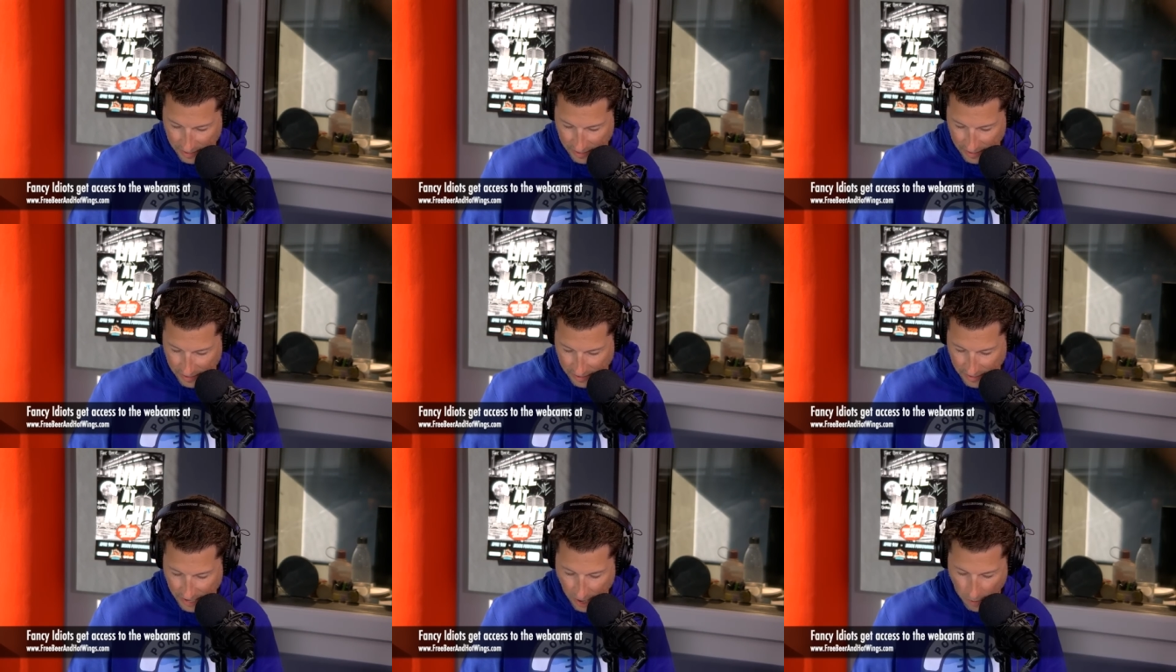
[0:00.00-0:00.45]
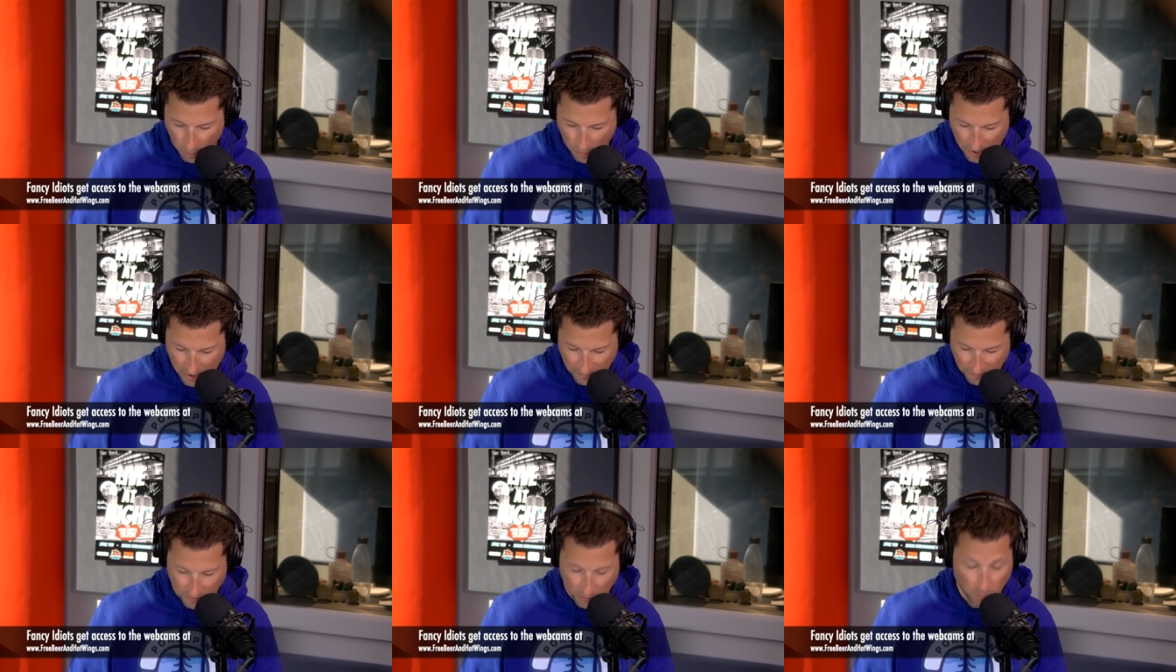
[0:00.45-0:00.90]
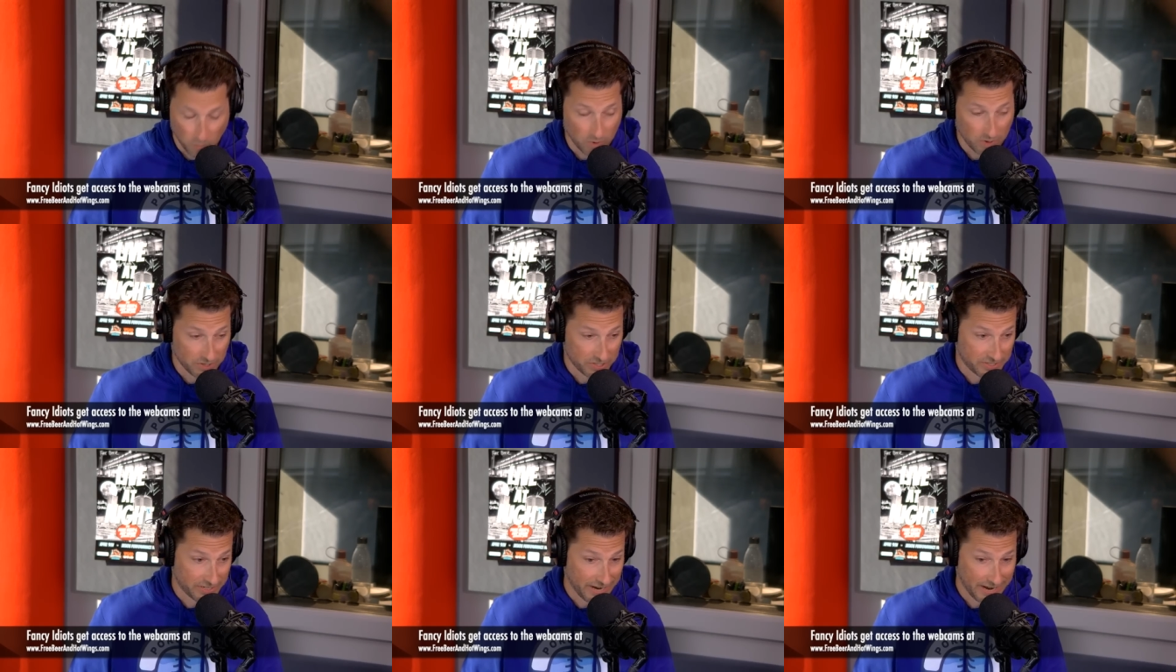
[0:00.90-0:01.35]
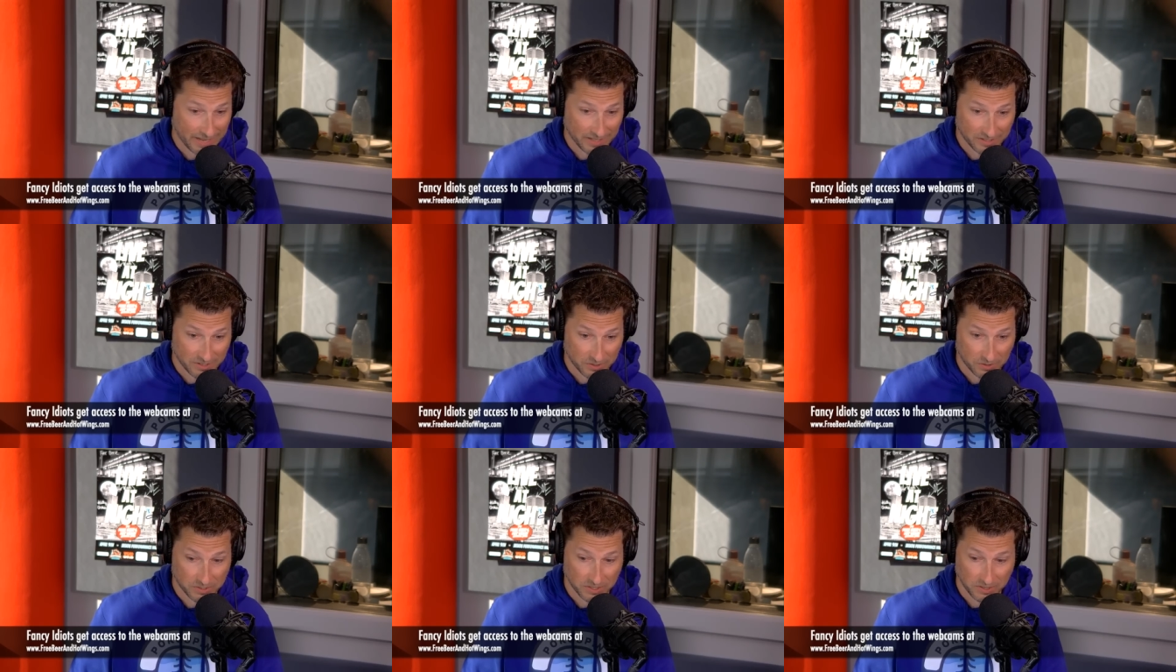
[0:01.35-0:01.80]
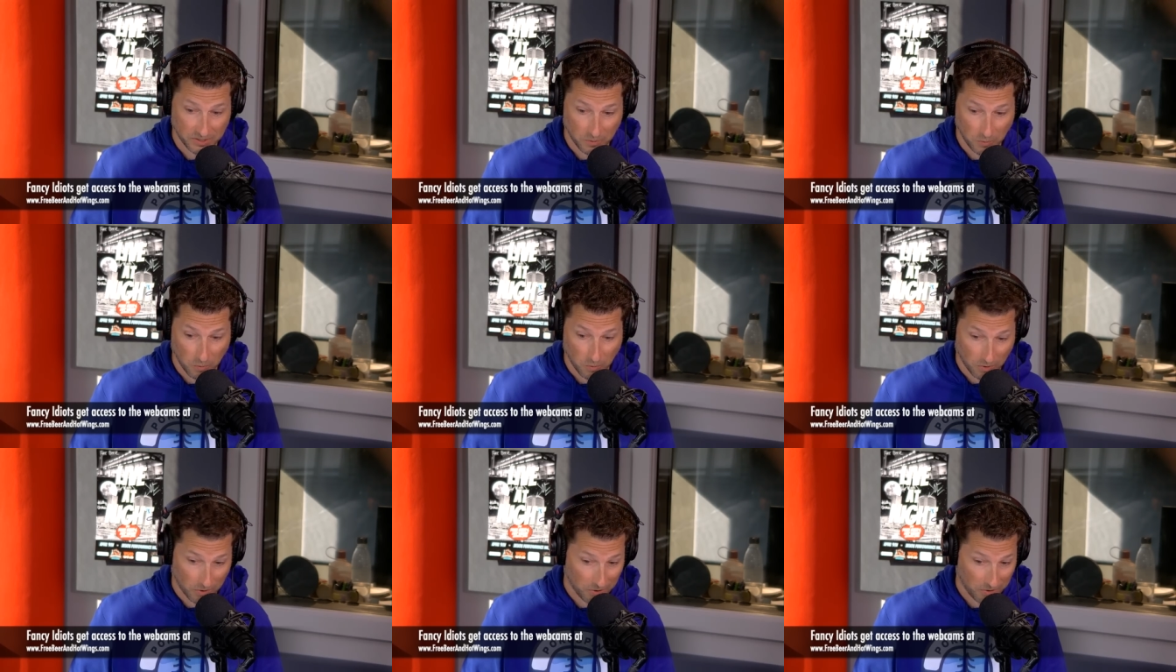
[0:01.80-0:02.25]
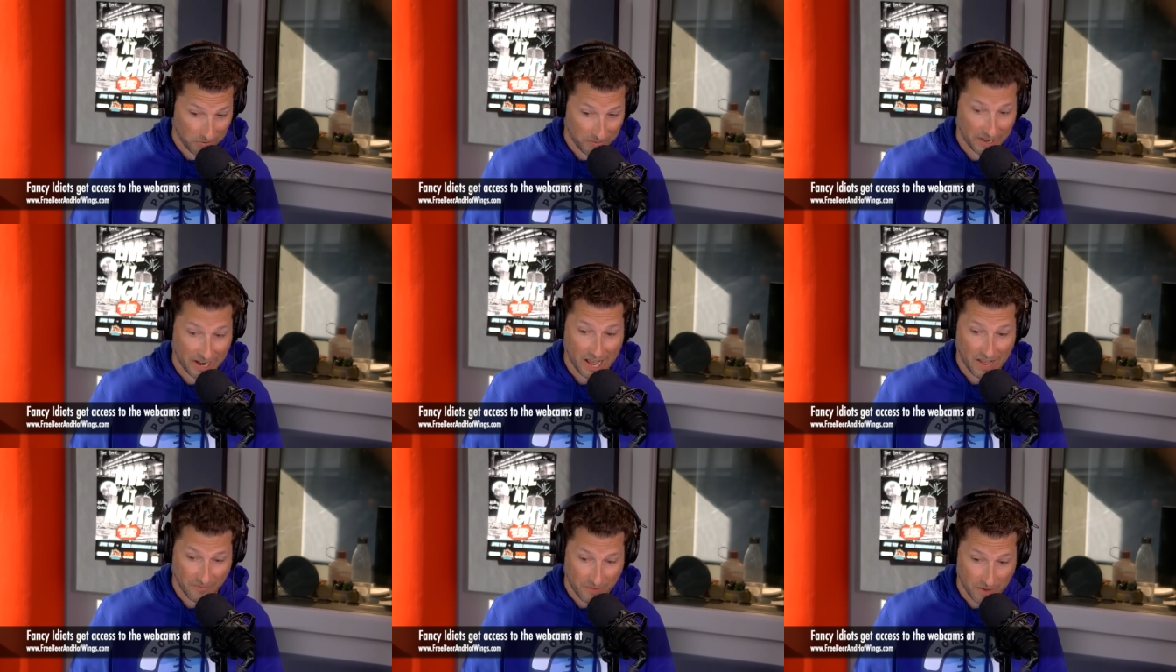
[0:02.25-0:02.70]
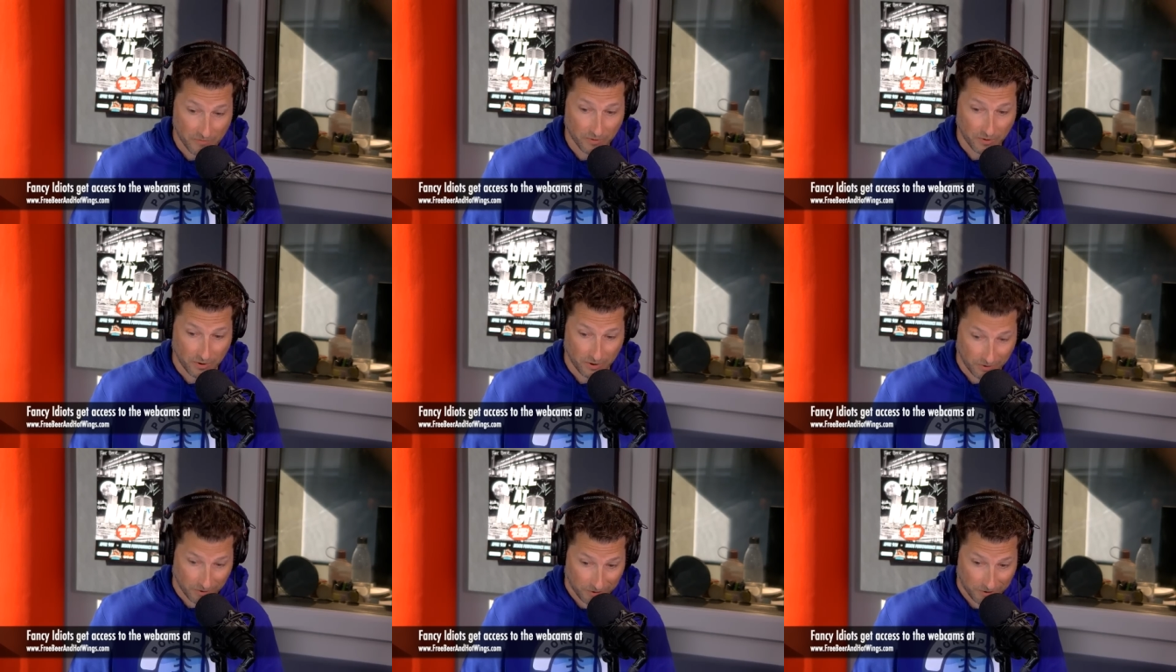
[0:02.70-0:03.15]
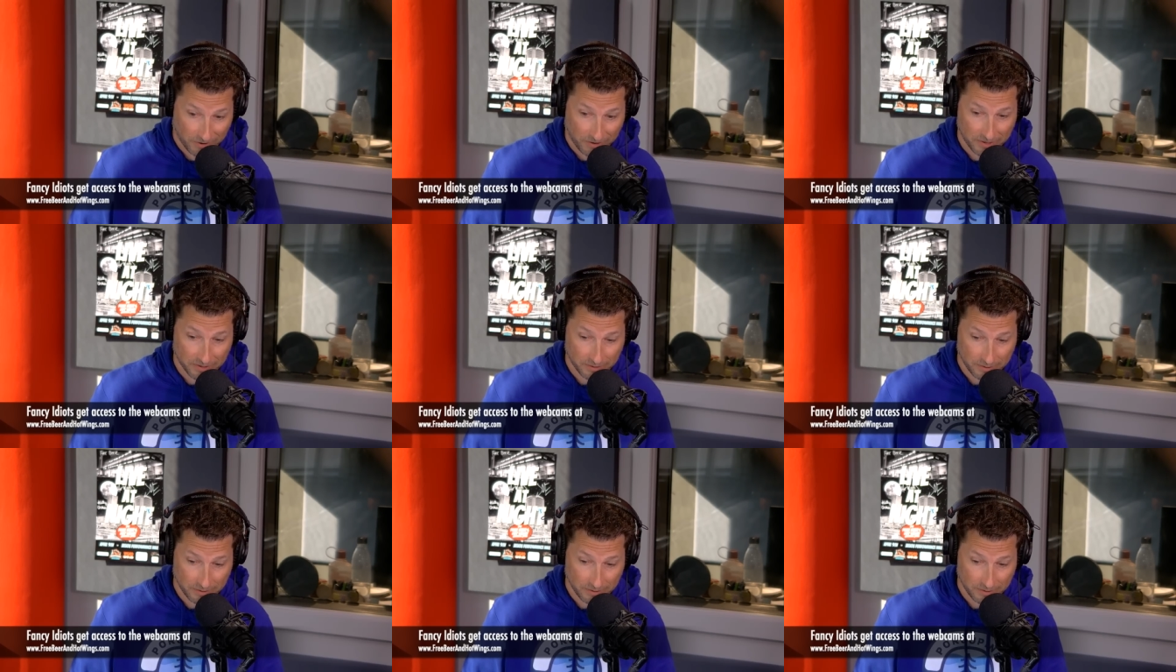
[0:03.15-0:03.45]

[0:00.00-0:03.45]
Now, one of the worst answers in the world that I've ever heard